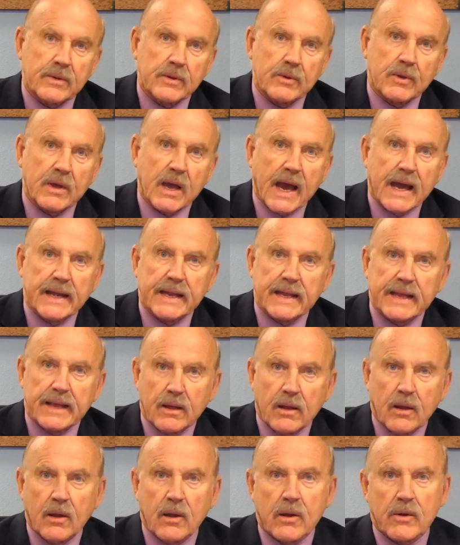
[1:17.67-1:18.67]
you got
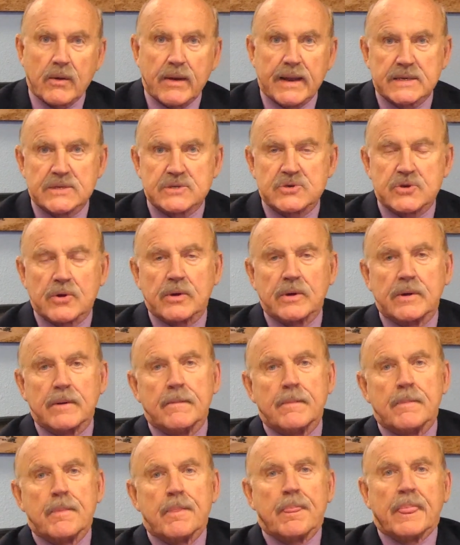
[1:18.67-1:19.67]
ill or injured,
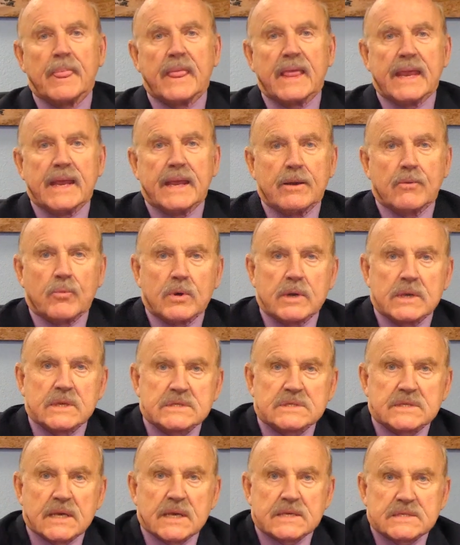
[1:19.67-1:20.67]
it
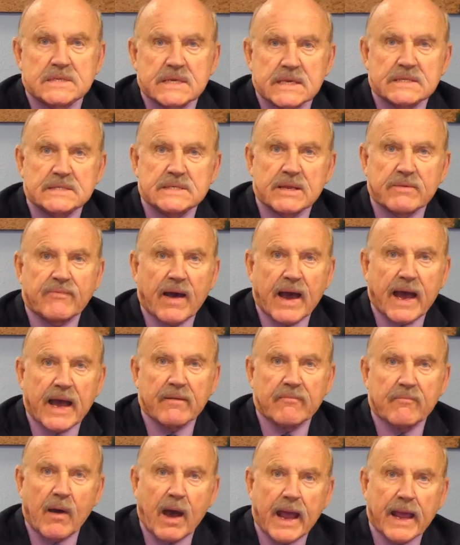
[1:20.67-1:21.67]
was a
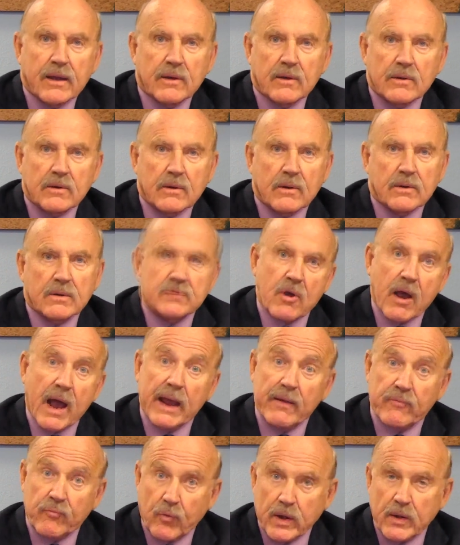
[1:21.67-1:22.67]
65-mile
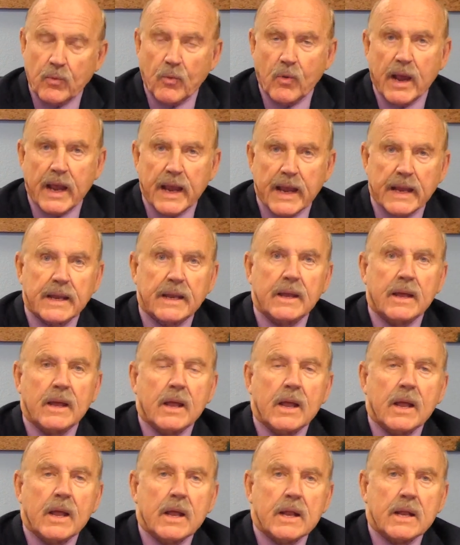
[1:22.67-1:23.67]
drive one way
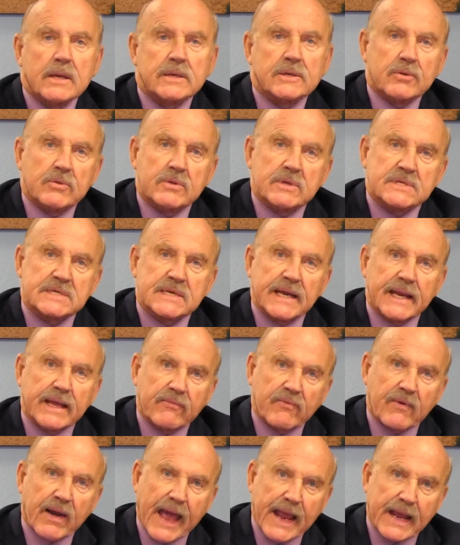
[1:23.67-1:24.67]
to the city
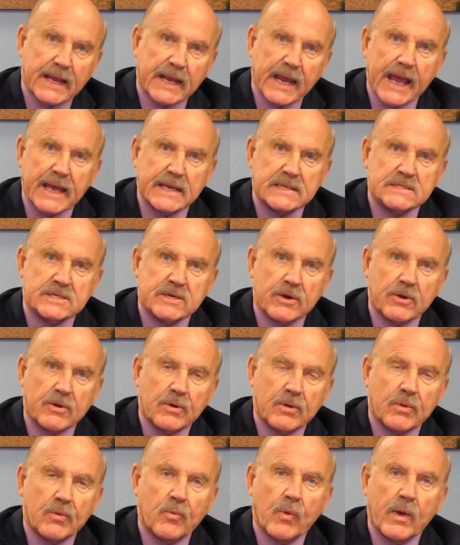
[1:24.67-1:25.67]
of Lancaster,
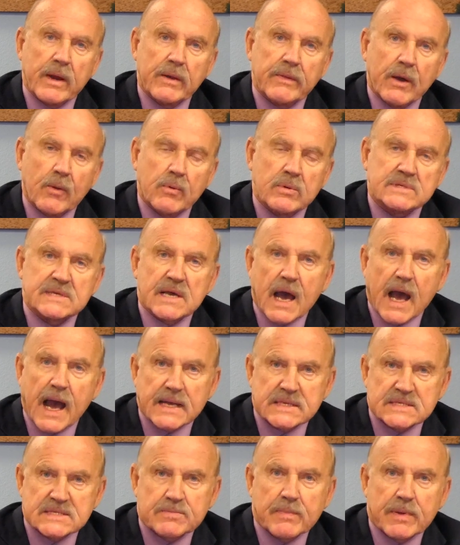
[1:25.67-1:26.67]
where there was a
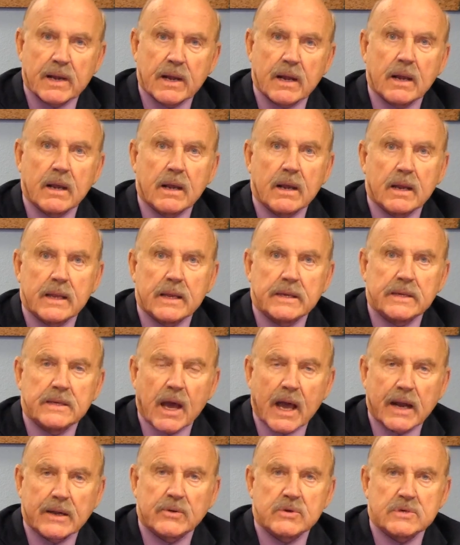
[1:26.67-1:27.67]
hospital and
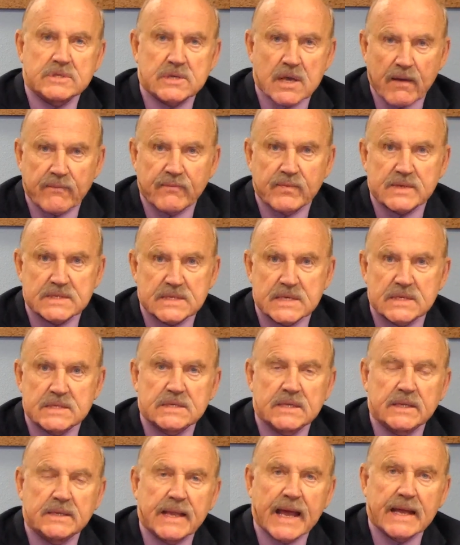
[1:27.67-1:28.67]
doctor's
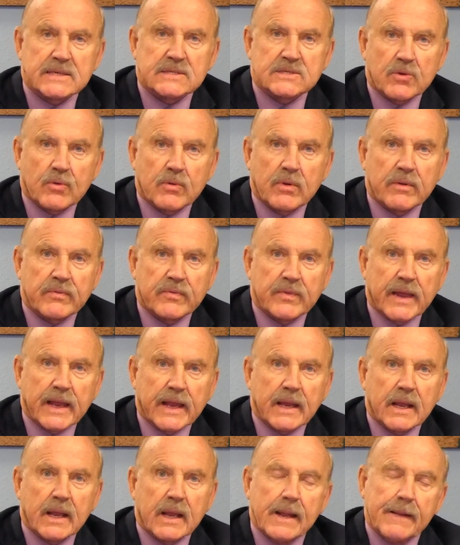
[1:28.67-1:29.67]
offices and that sort of
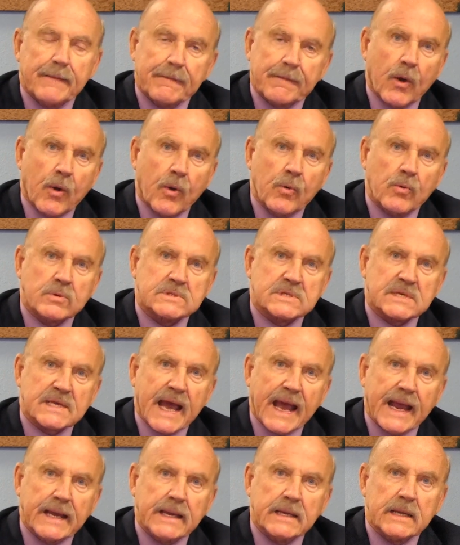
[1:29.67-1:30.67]
thing. Those
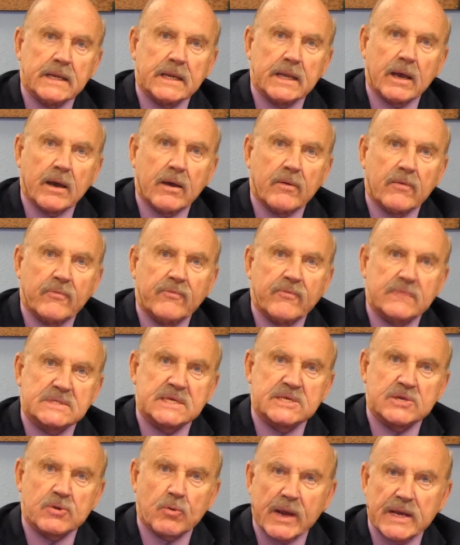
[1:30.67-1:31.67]
kind of
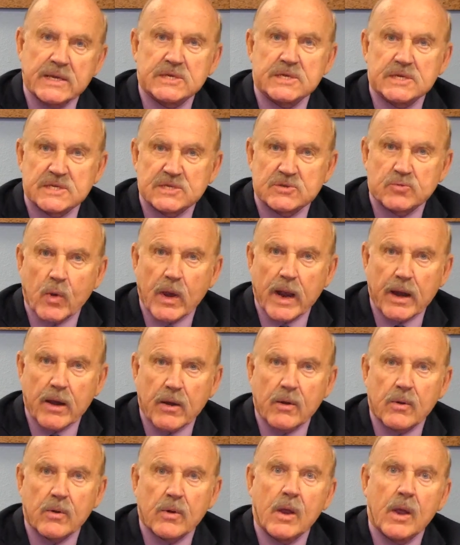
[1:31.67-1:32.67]
situations
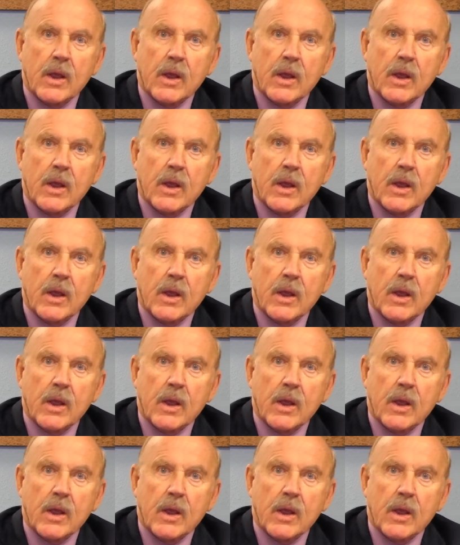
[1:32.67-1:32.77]
where